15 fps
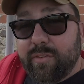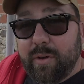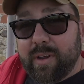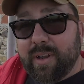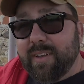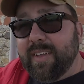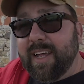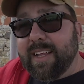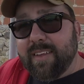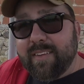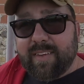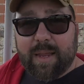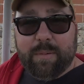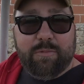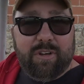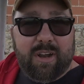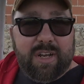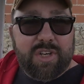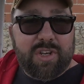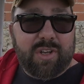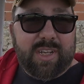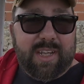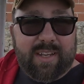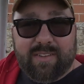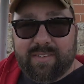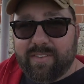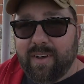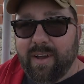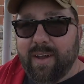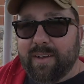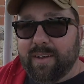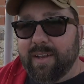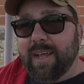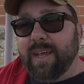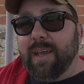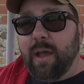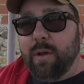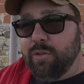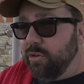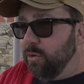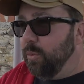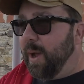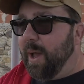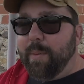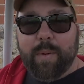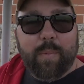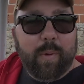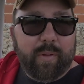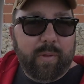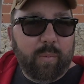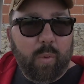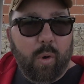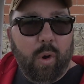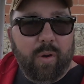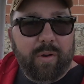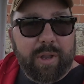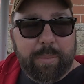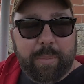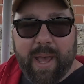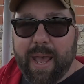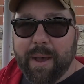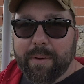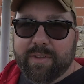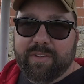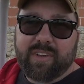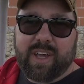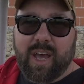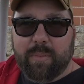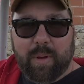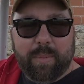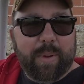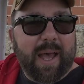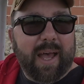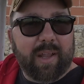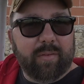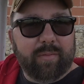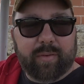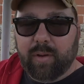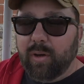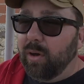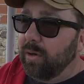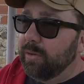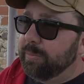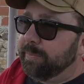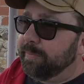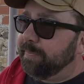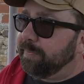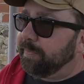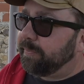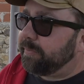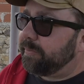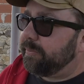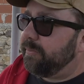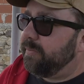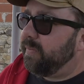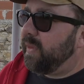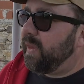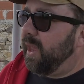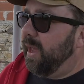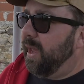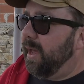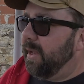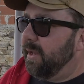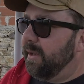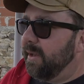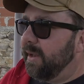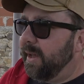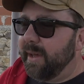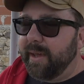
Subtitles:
so I can dig the same trench on the inside and then go to where we want the water and the power to come up out of the floor. And